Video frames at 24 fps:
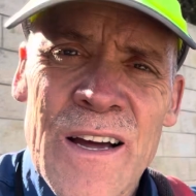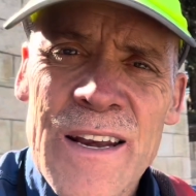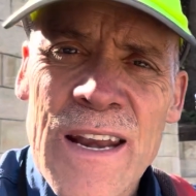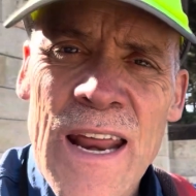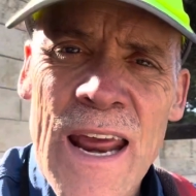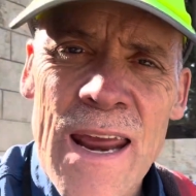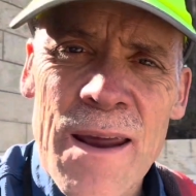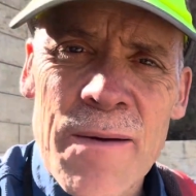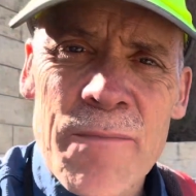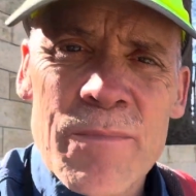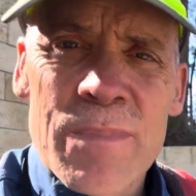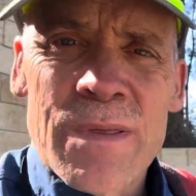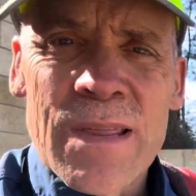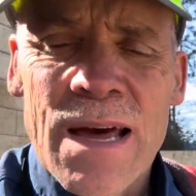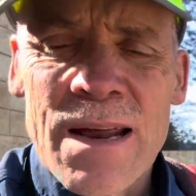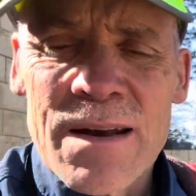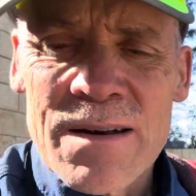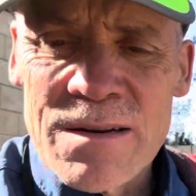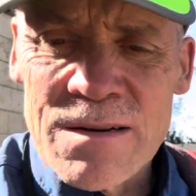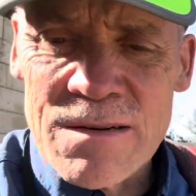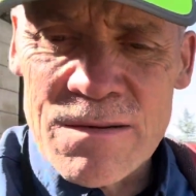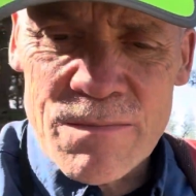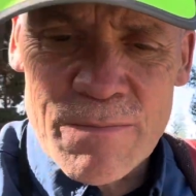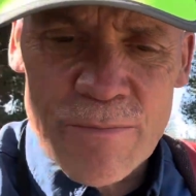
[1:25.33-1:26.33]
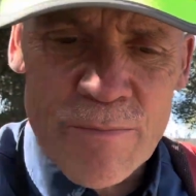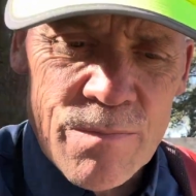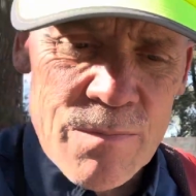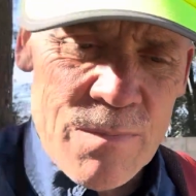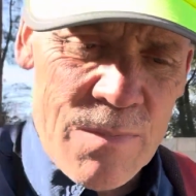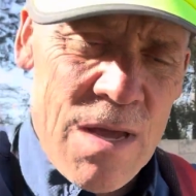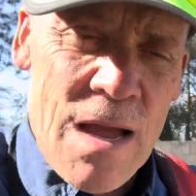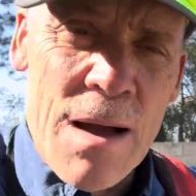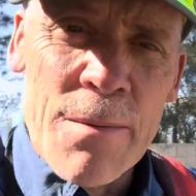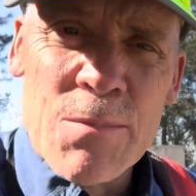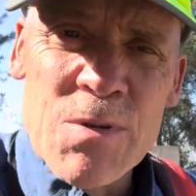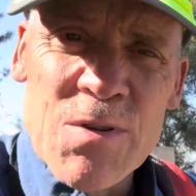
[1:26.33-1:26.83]
a name that
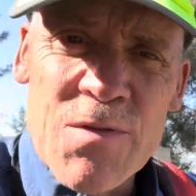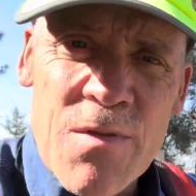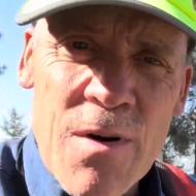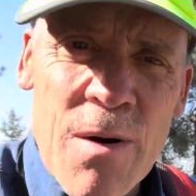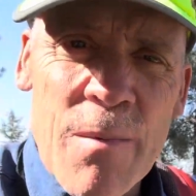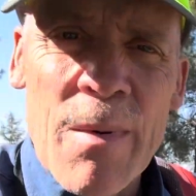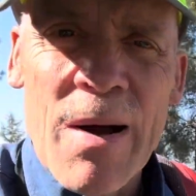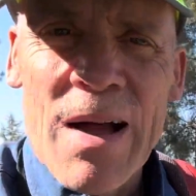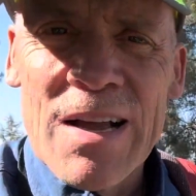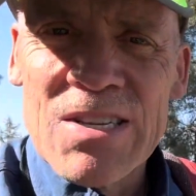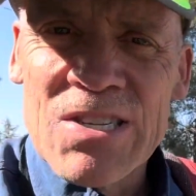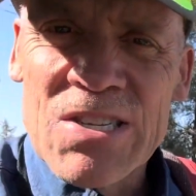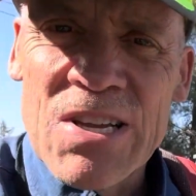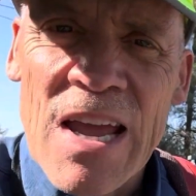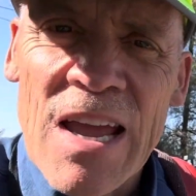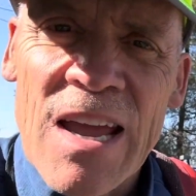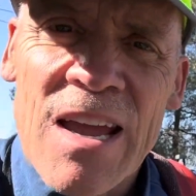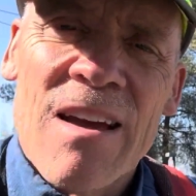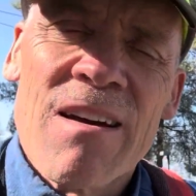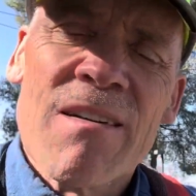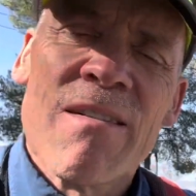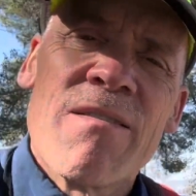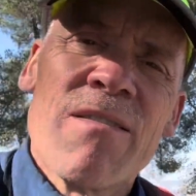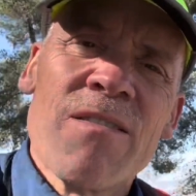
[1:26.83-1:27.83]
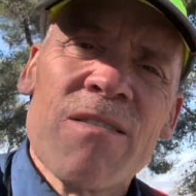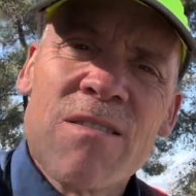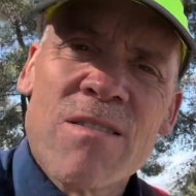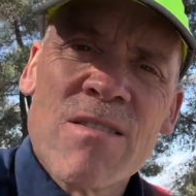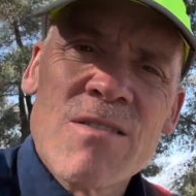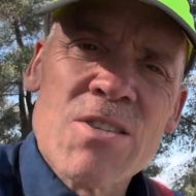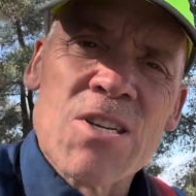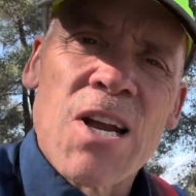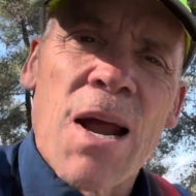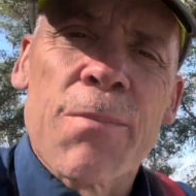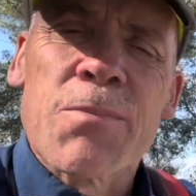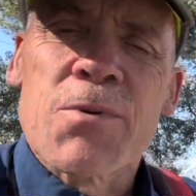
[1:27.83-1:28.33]
comes from Isaiah
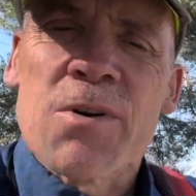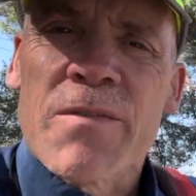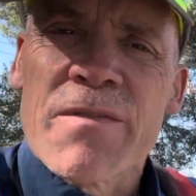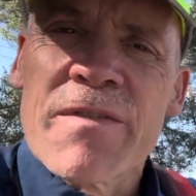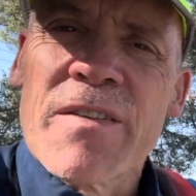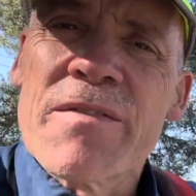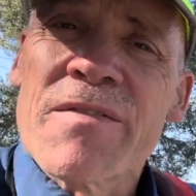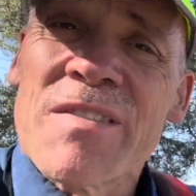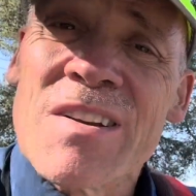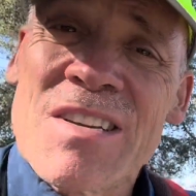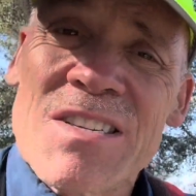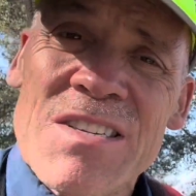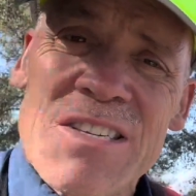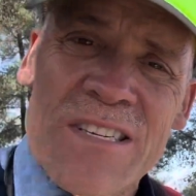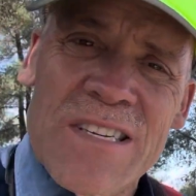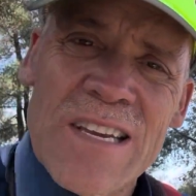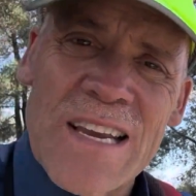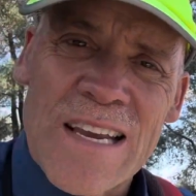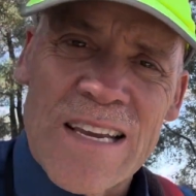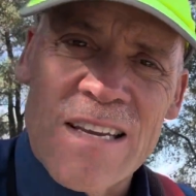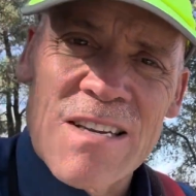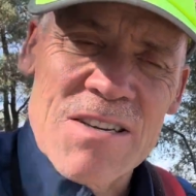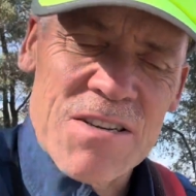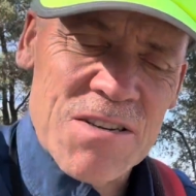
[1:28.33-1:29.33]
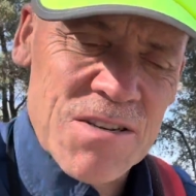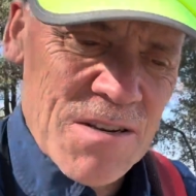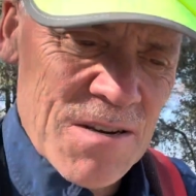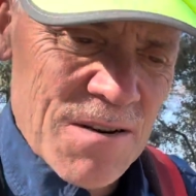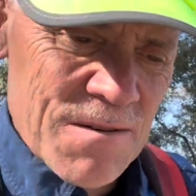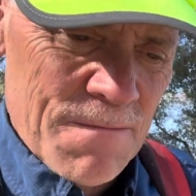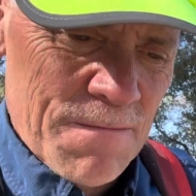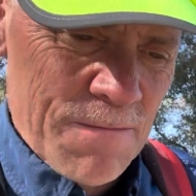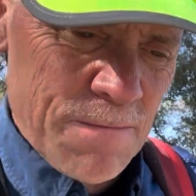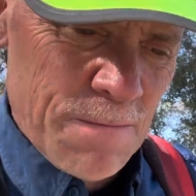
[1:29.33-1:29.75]
chapter 56.